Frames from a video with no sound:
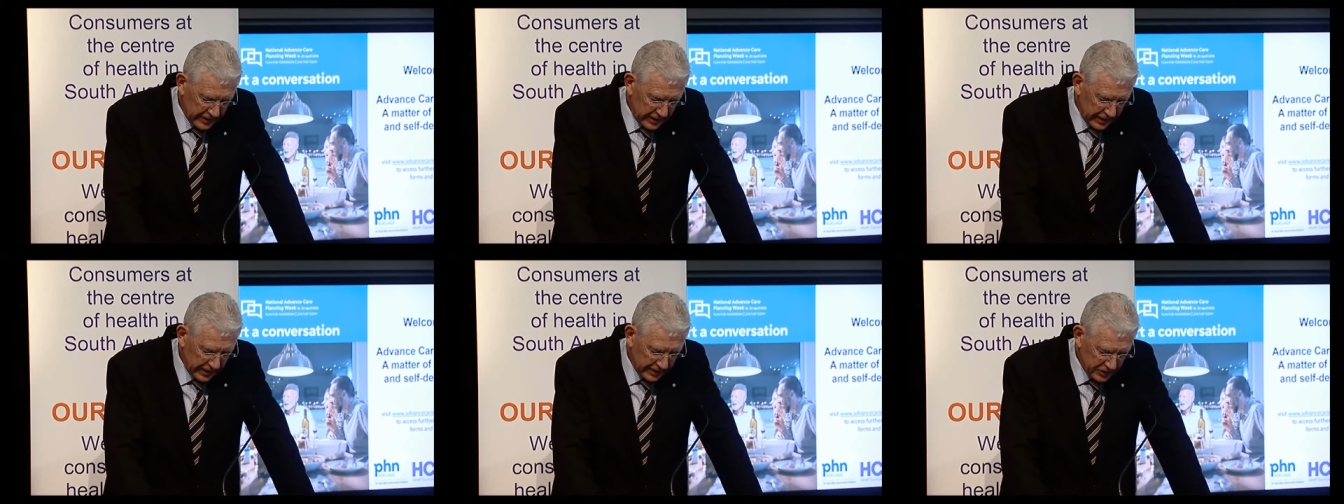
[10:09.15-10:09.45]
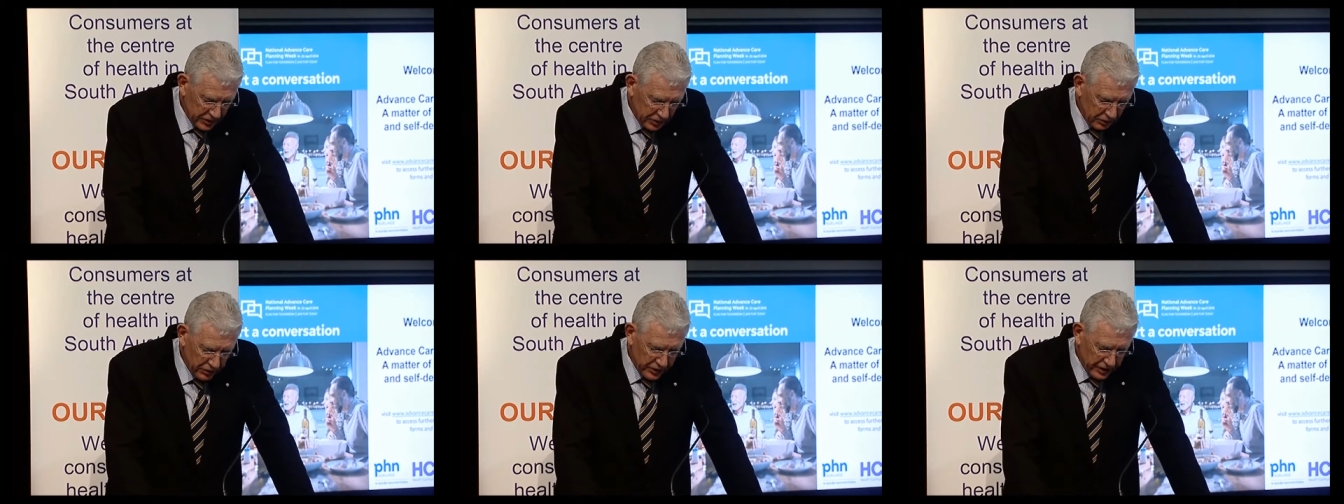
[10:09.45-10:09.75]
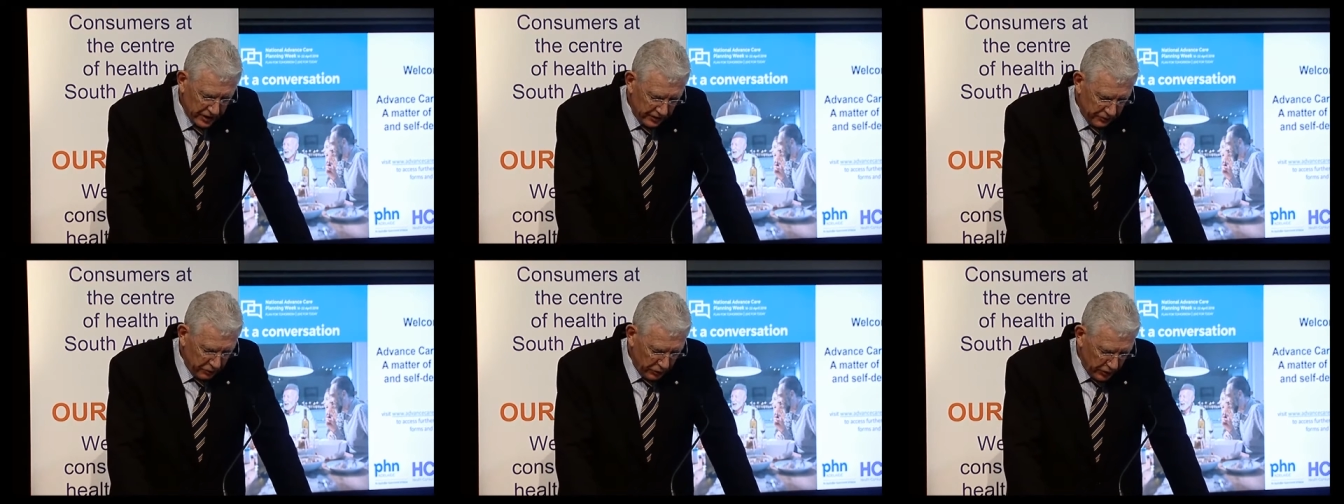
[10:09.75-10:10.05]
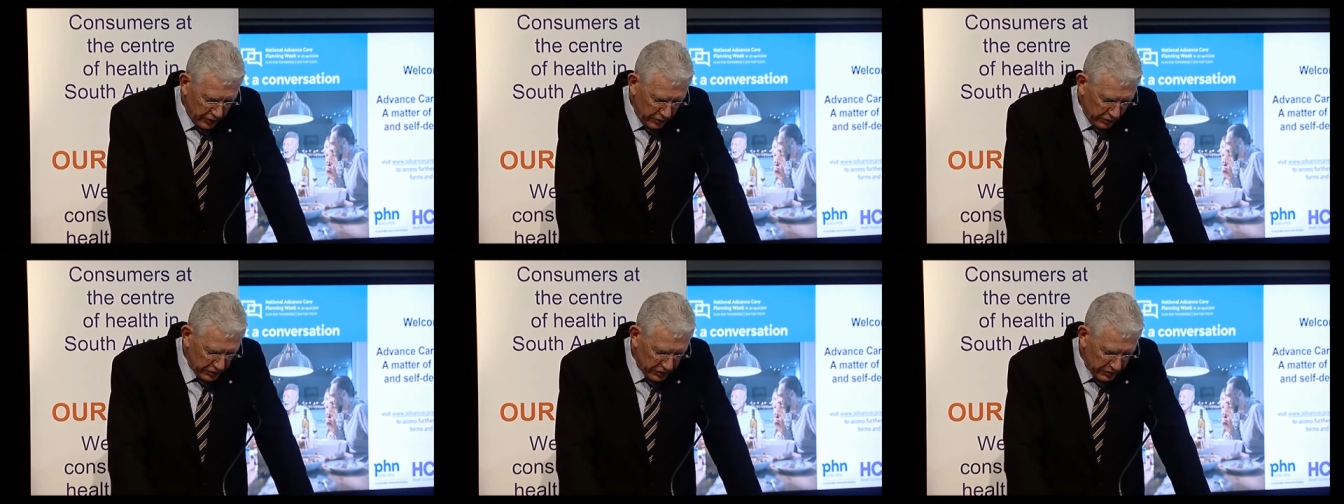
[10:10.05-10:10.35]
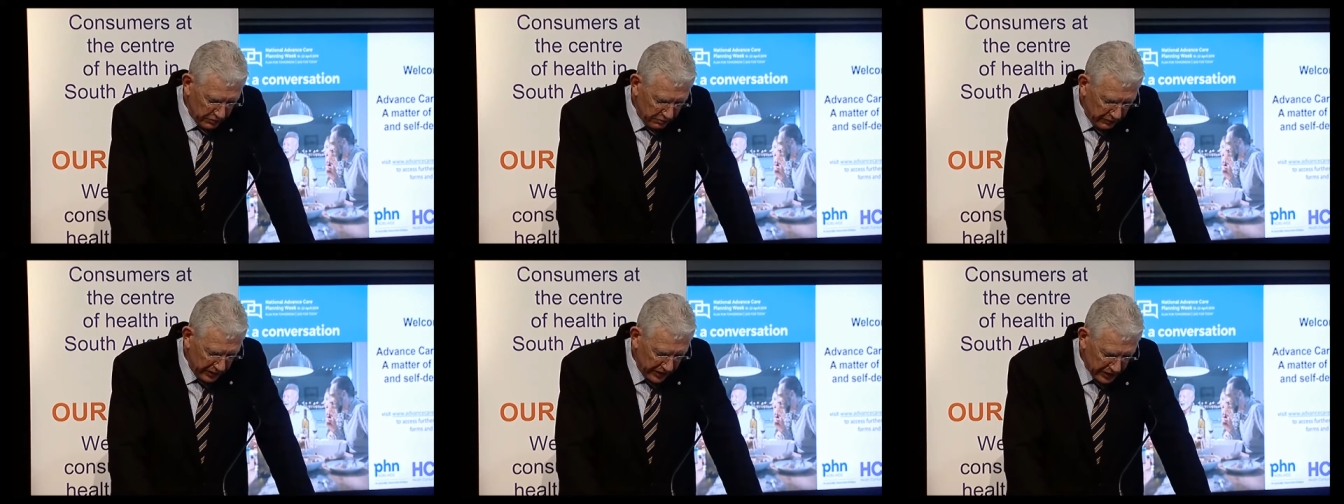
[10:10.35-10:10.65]
And talking of wills,
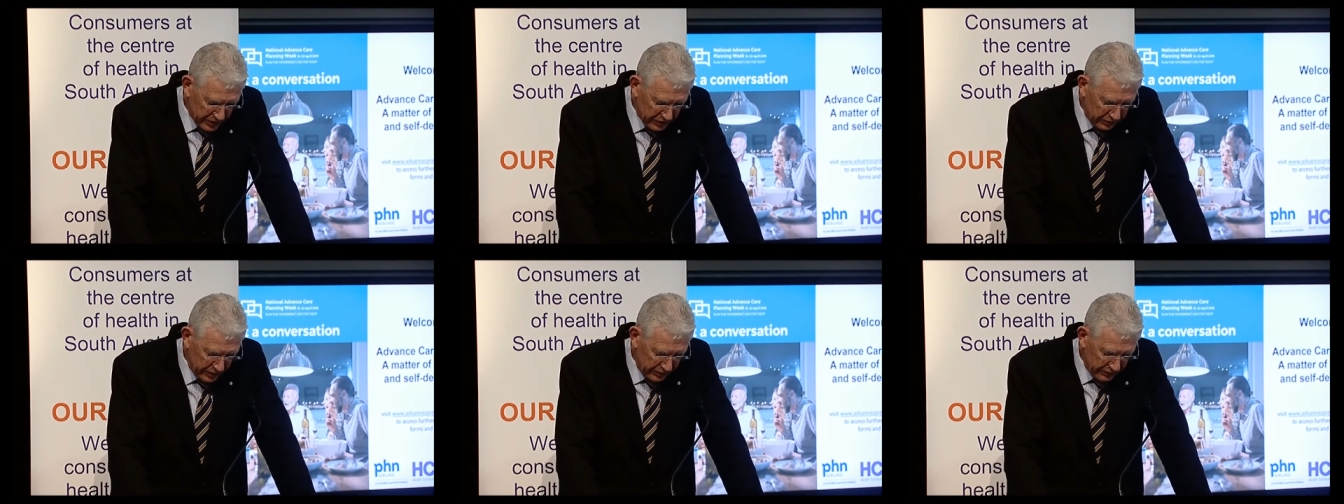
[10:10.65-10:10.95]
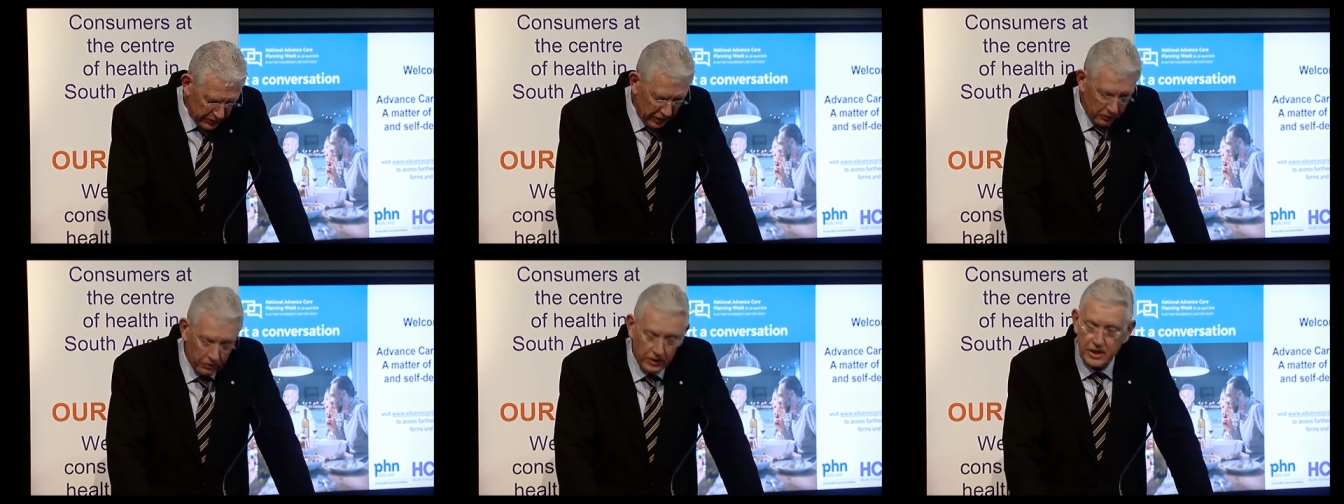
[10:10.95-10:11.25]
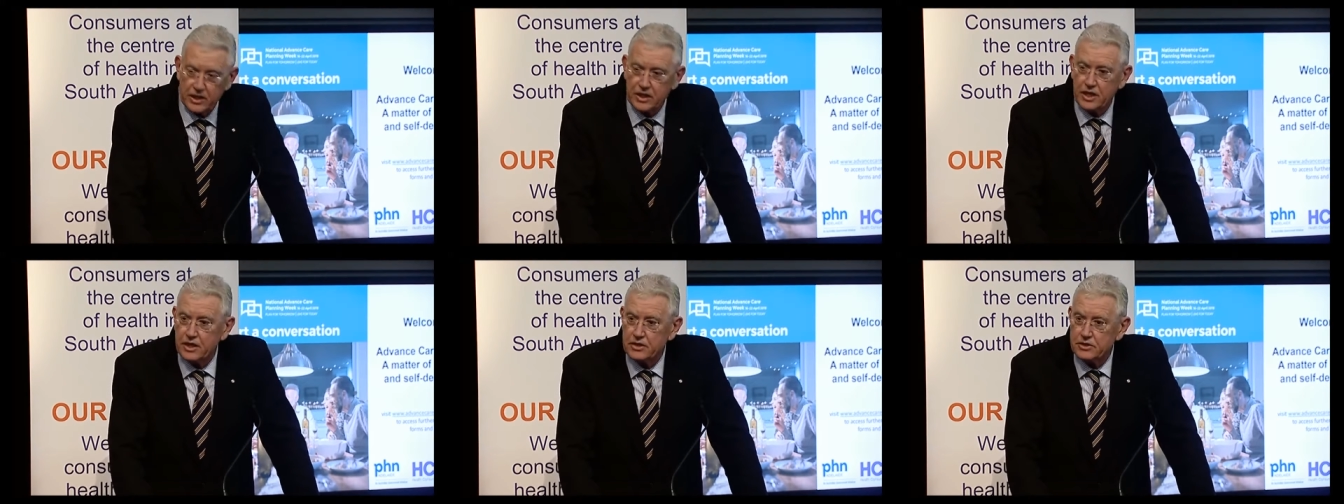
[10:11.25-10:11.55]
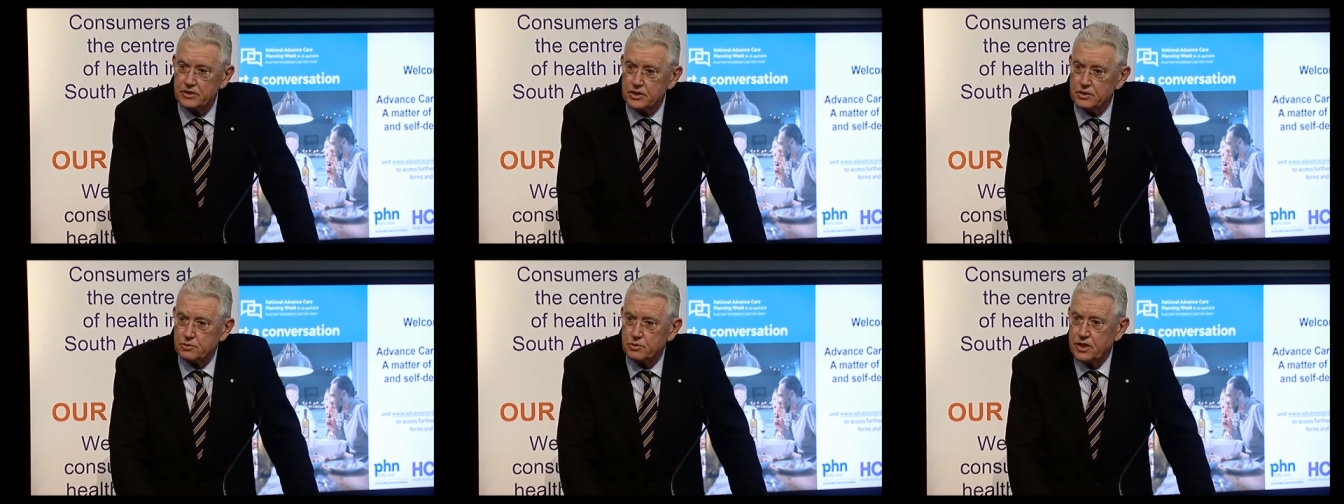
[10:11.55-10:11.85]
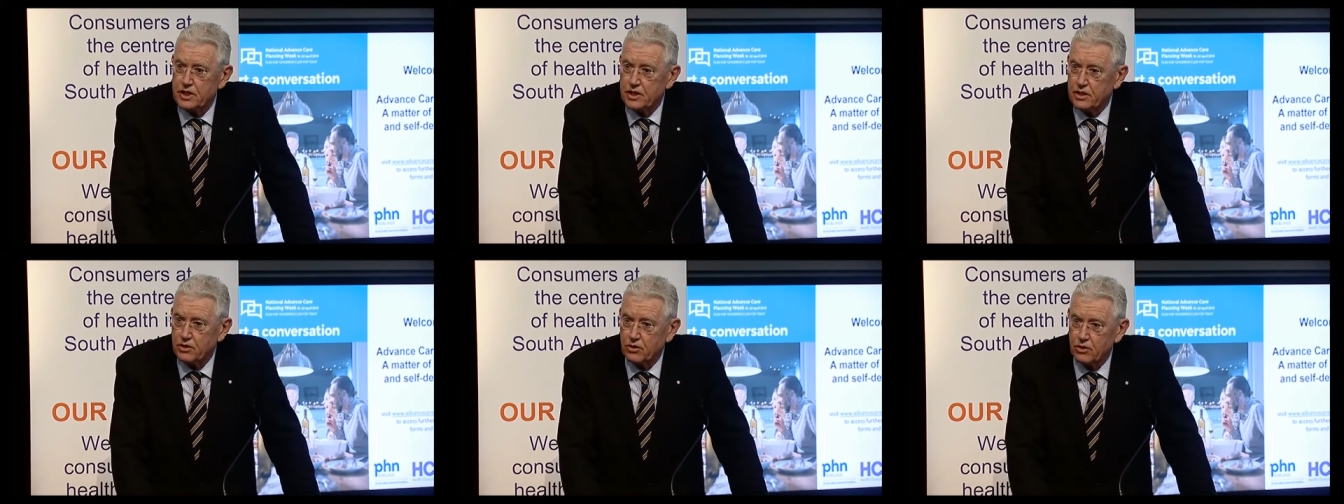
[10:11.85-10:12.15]
make sure you've got one of those as well.